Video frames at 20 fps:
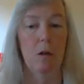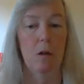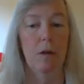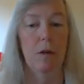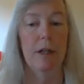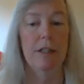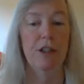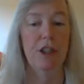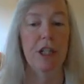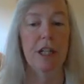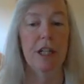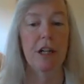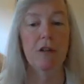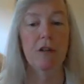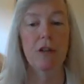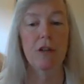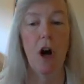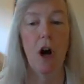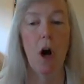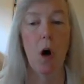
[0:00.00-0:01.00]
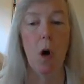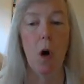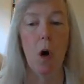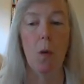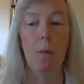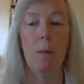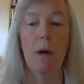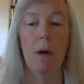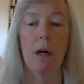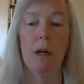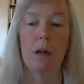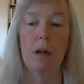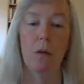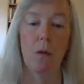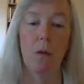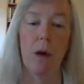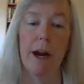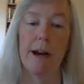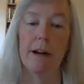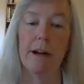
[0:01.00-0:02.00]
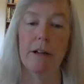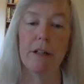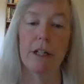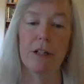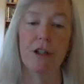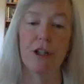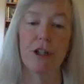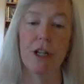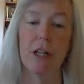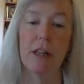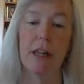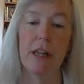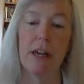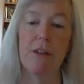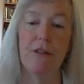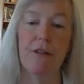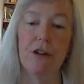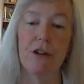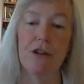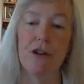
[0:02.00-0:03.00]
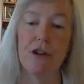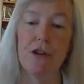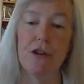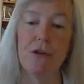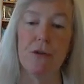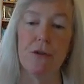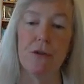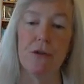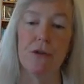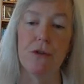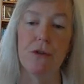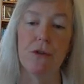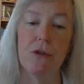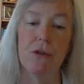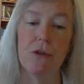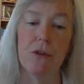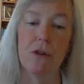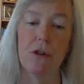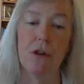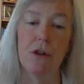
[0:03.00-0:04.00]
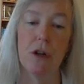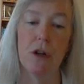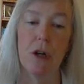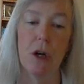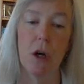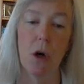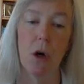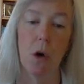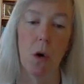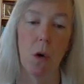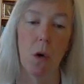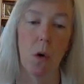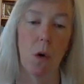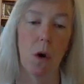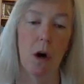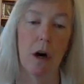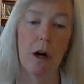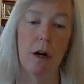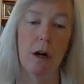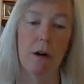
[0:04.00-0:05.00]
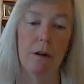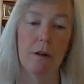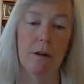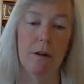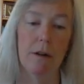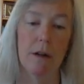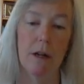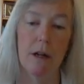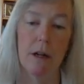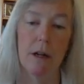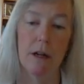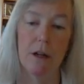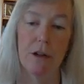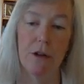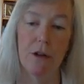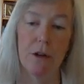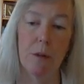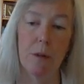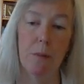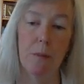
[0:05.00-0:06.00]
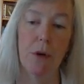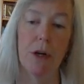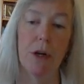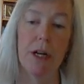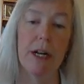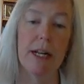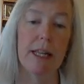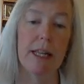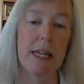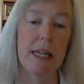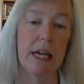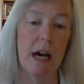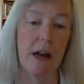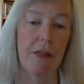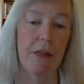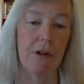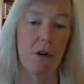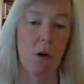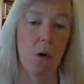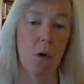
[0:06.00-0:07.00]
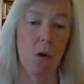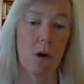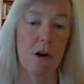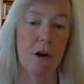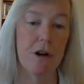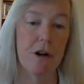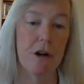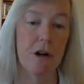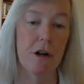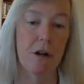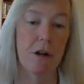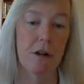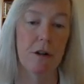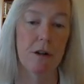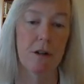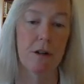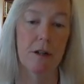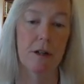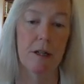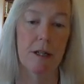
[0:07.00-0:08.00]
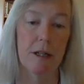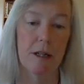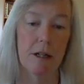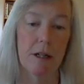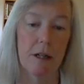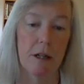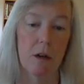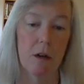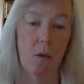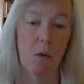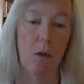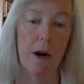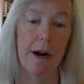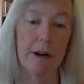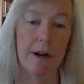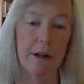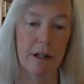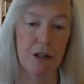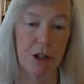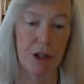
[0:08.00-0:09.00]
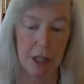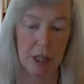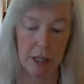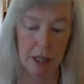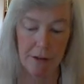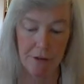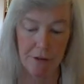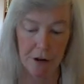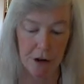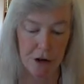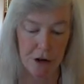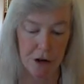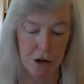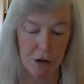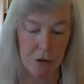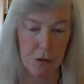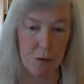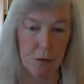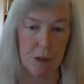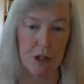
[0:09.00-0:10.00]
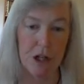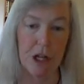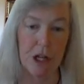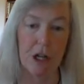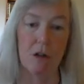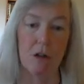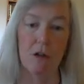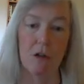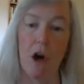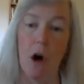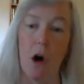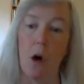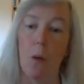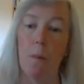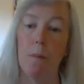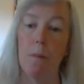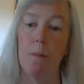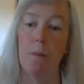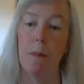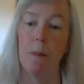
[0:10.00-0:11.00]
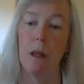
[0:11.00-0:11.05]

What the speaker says: When she goes home, where does she leave her shoes? Or you can put it in the other order. Where does she leave her shoes when she goes home?